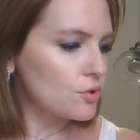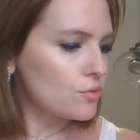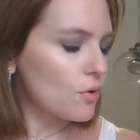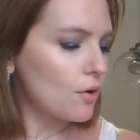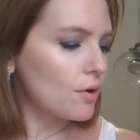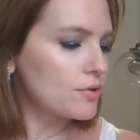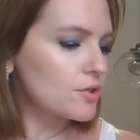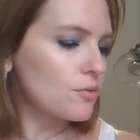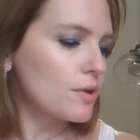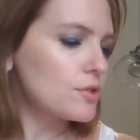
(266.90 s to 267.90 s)
You are
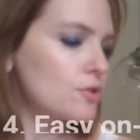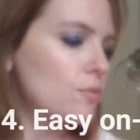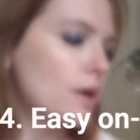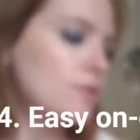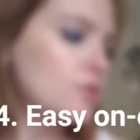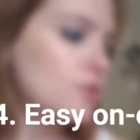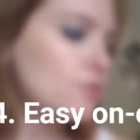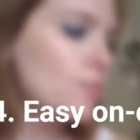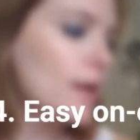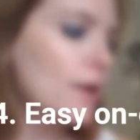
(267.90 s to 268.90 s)
also going to want
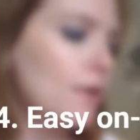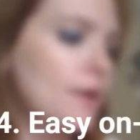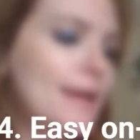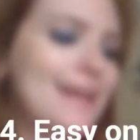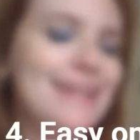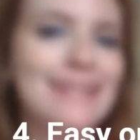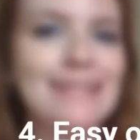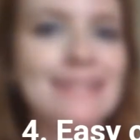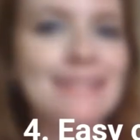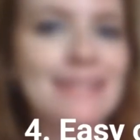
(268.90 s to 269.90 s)
to wear
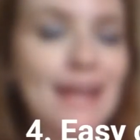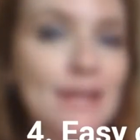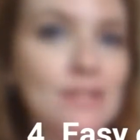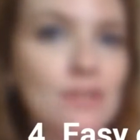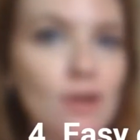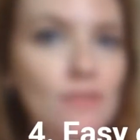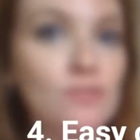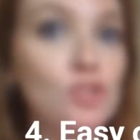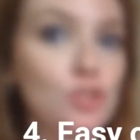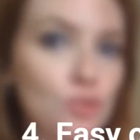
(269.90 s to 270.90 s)
easy on and
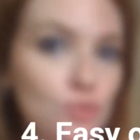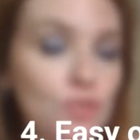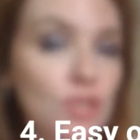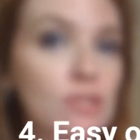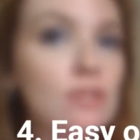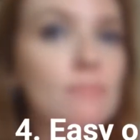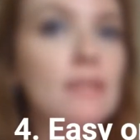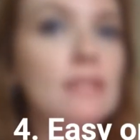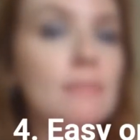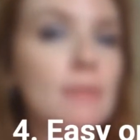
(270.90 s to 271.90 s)
off shoes,
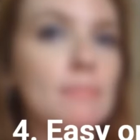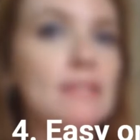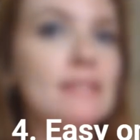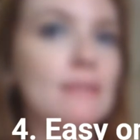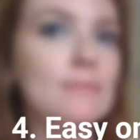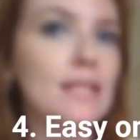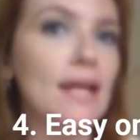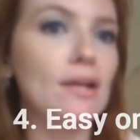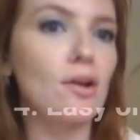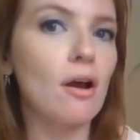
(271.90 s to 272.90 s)
something that maybe slips
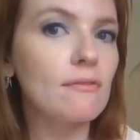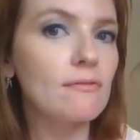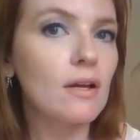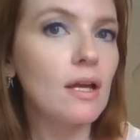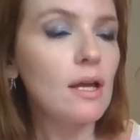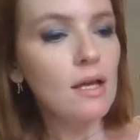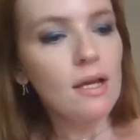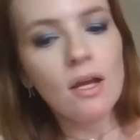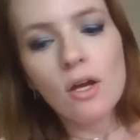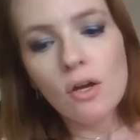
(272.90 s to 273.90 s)
on and off.
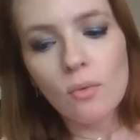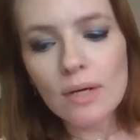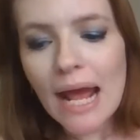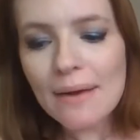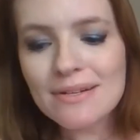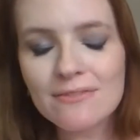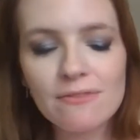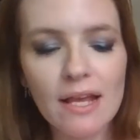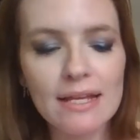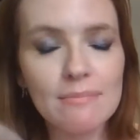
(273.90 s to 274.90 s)
When I was
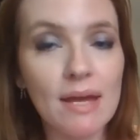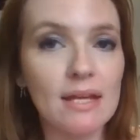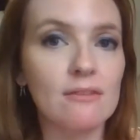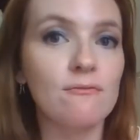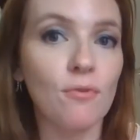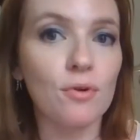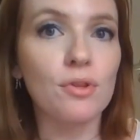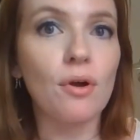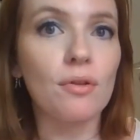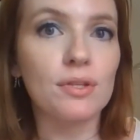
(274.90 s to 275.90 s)
flying back and
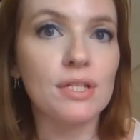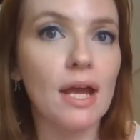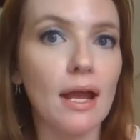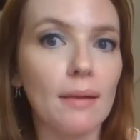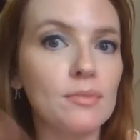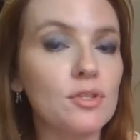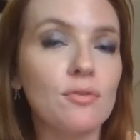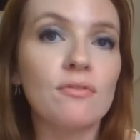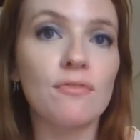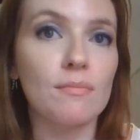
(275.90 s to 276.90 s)
forth all the time to
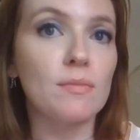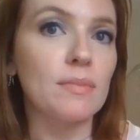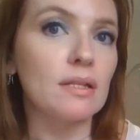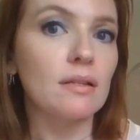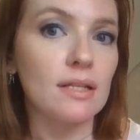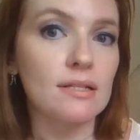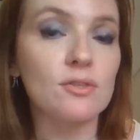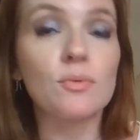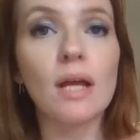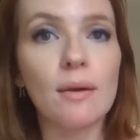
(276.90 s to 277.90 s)
and from the Middle
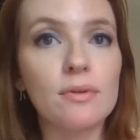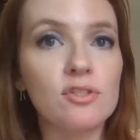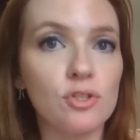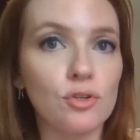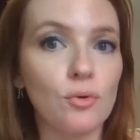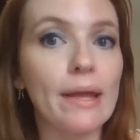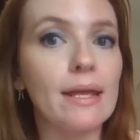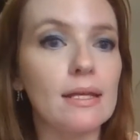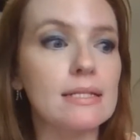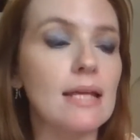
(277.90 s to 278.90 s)
East, what I would do
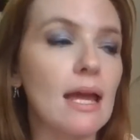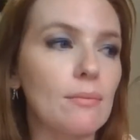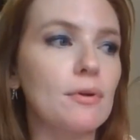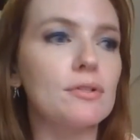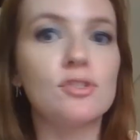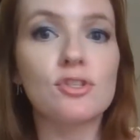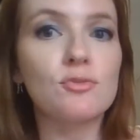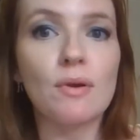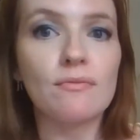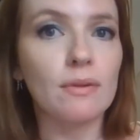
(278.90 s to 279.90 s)
is I would
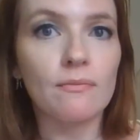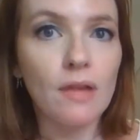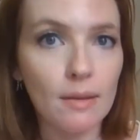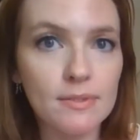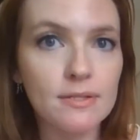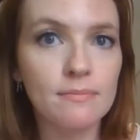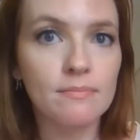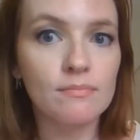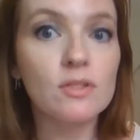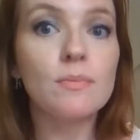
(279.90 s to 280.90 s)
just wear flip-flops,
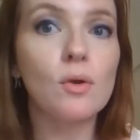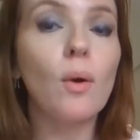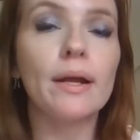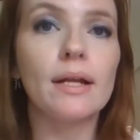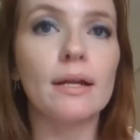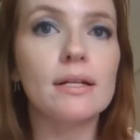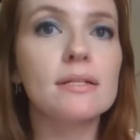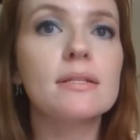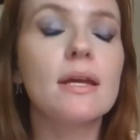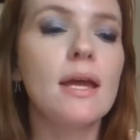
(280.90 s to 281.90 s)
to be quite
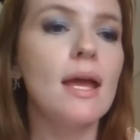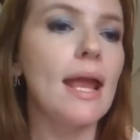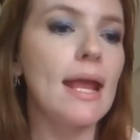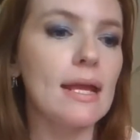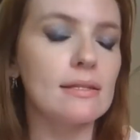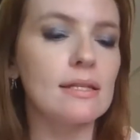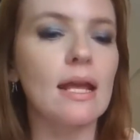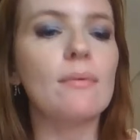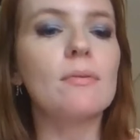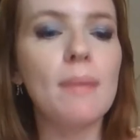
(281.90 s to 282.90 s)
honest. And then
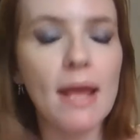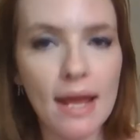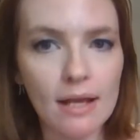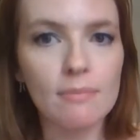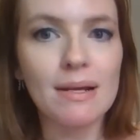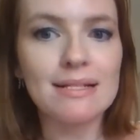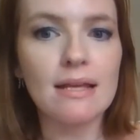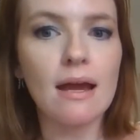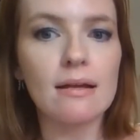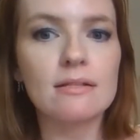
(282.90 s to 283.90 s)
I would pack my
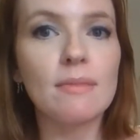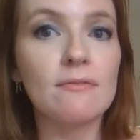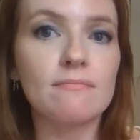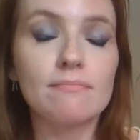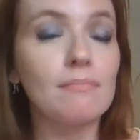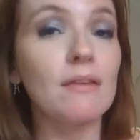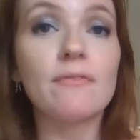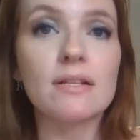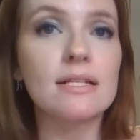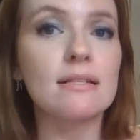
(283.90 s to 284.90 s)
socks, my
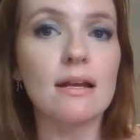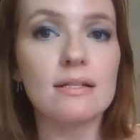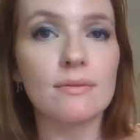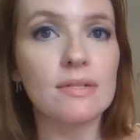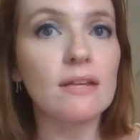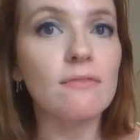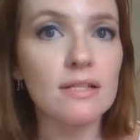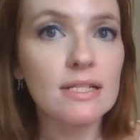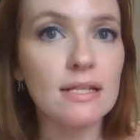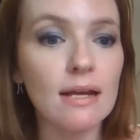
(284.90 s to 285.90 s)
fuzzy socks. I would take
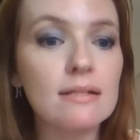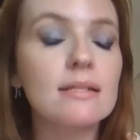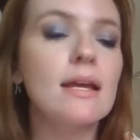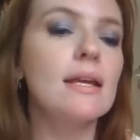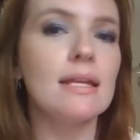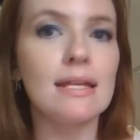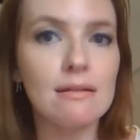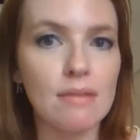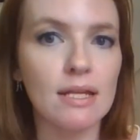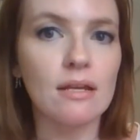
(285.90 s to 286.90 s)
fuzzy socks
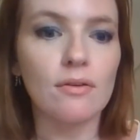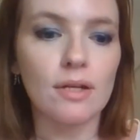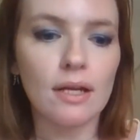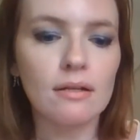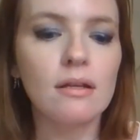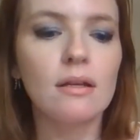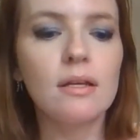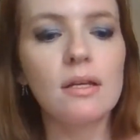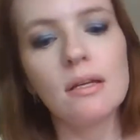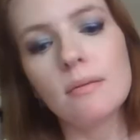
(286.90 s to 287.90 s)
in my carry-on,
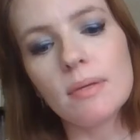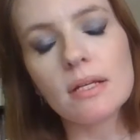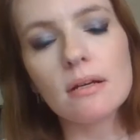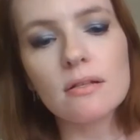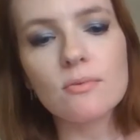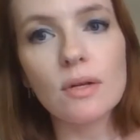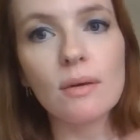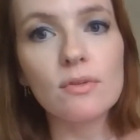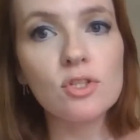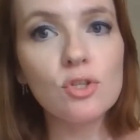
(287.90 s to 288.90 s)
because what
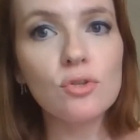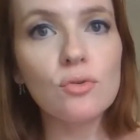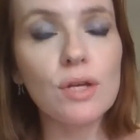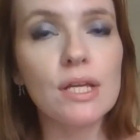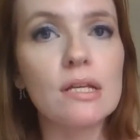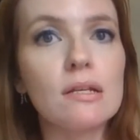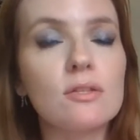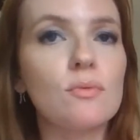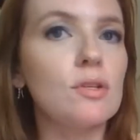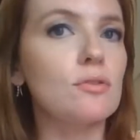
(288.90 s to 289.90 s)
I would do
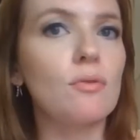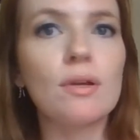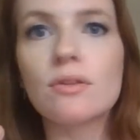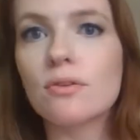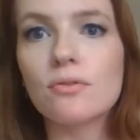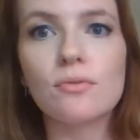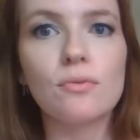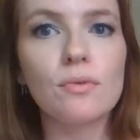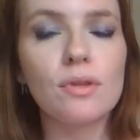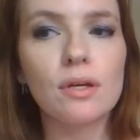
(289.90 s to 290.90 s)
is when you're going
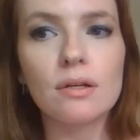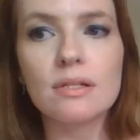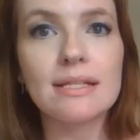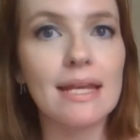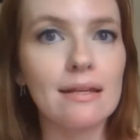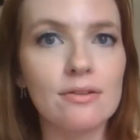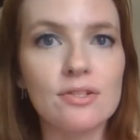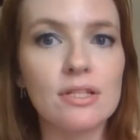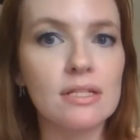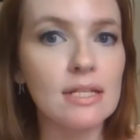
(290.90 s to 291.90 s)
through the
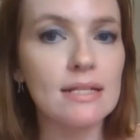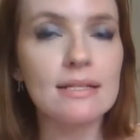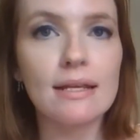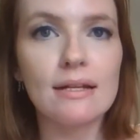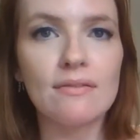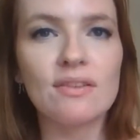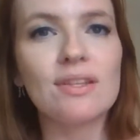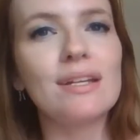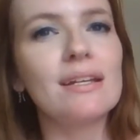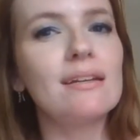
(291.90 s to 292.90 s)
scanners and the TSA and
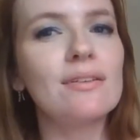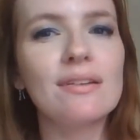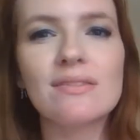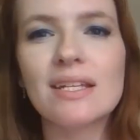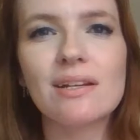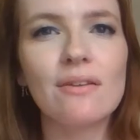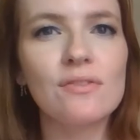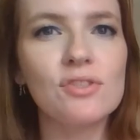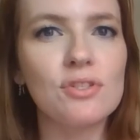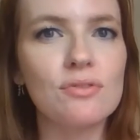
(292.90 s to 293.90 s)
everything, you're gonna take off
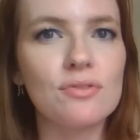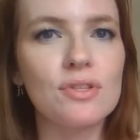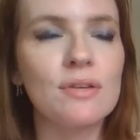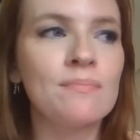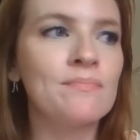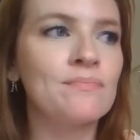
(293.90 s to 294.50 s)
your shoes.